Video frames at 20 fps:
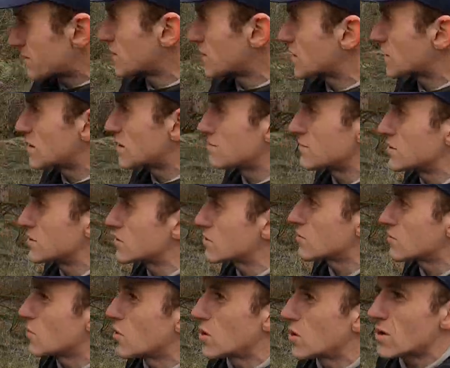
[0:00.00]
if you come, you
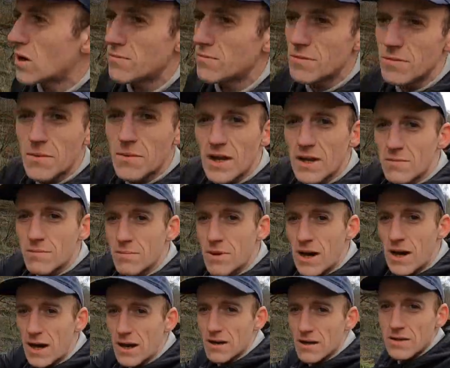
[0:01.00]
just walk up the main
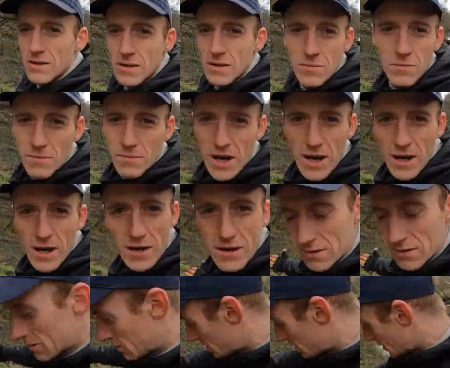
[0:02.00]
path and then back and